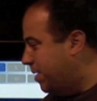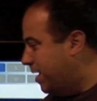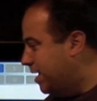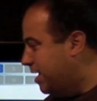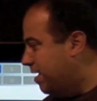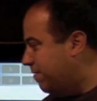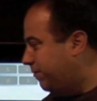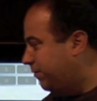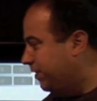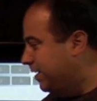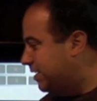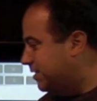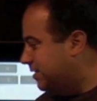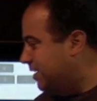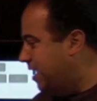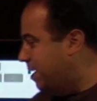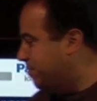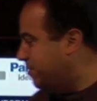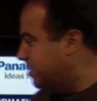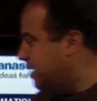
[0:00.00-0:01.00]
about Netflix
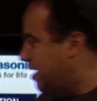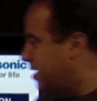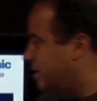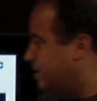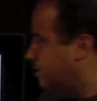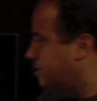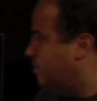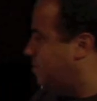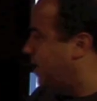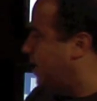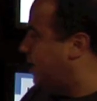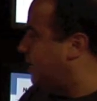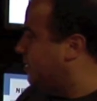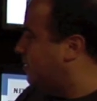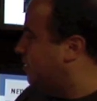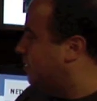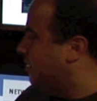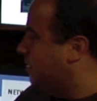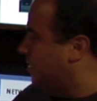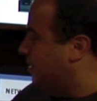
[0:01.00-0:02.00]
and Amazon On
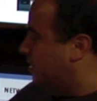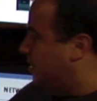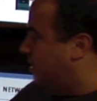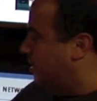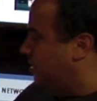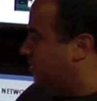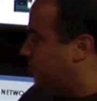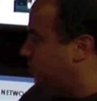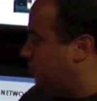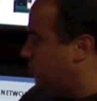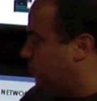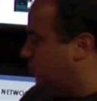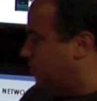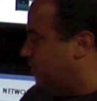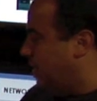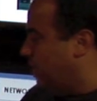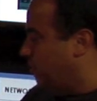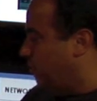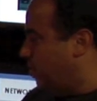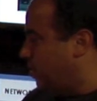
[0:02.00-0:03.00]
Demand. Social
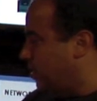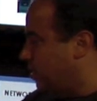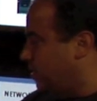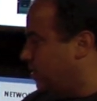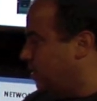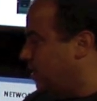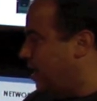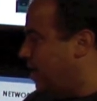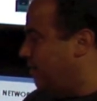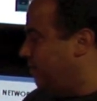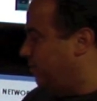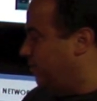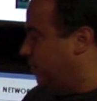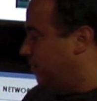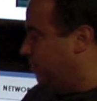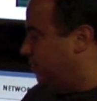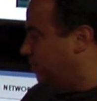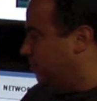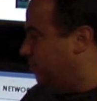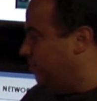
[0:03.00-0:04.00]
networking, you have
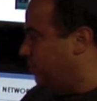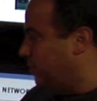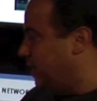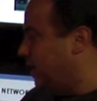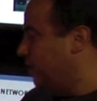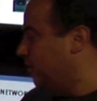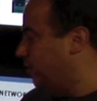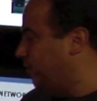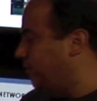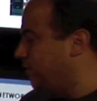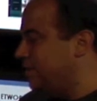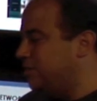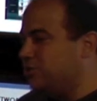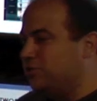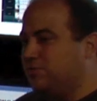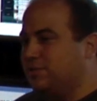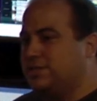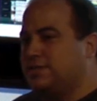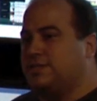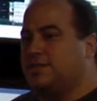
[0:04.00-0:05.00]
the killer
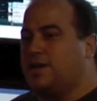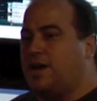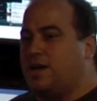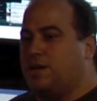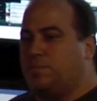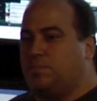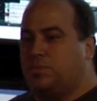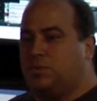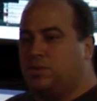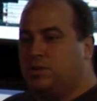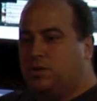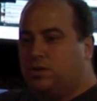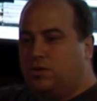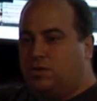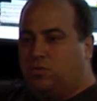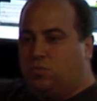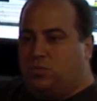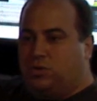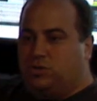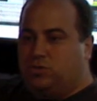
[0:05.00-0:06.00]
feature is Skype.
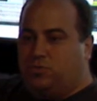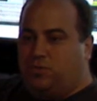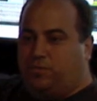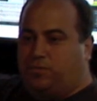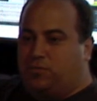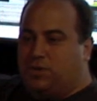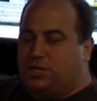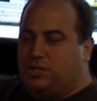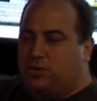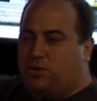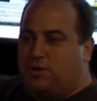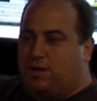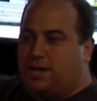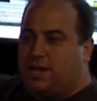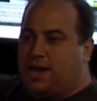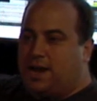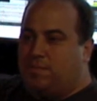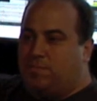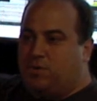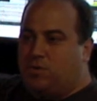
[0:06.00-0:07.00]
We do a free talk
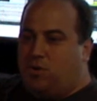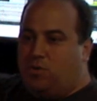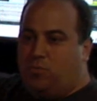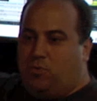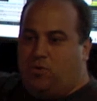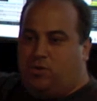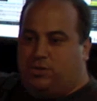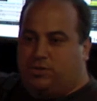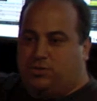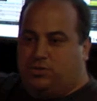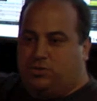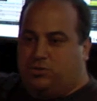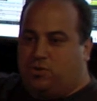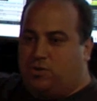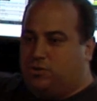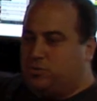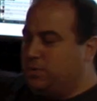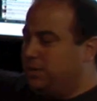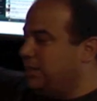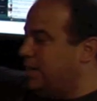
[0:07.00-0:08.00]
camera. We're also in
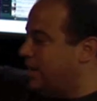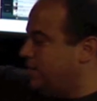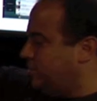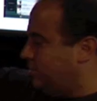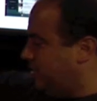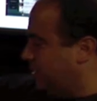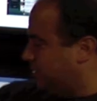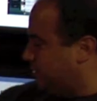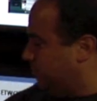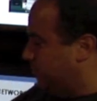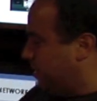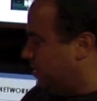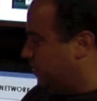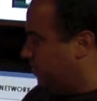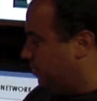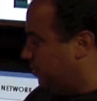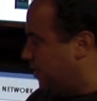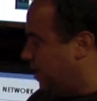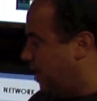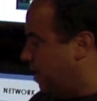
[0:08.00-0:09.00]
talks with Logitech to make
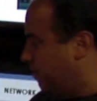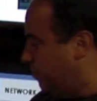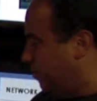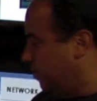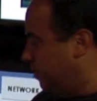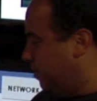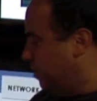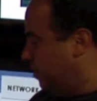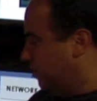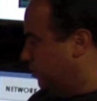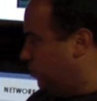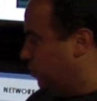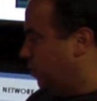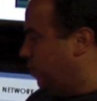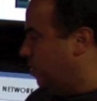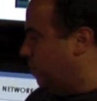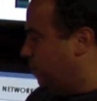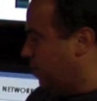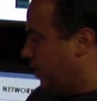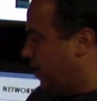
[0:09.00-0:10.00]
another camera.
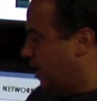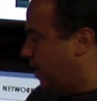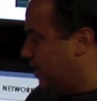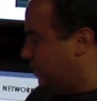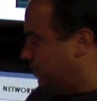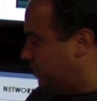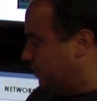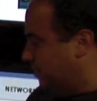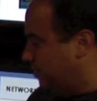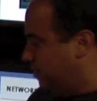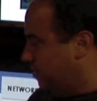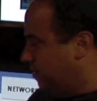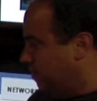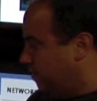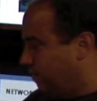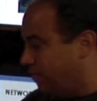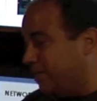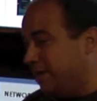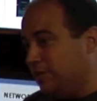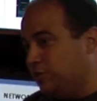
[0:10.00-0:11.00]
Twitter, Picasa,
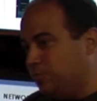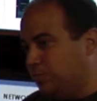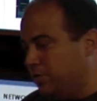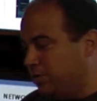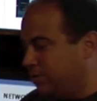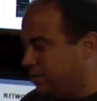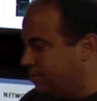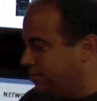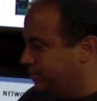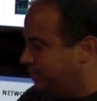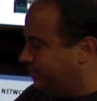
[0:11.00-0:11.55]
Facebook.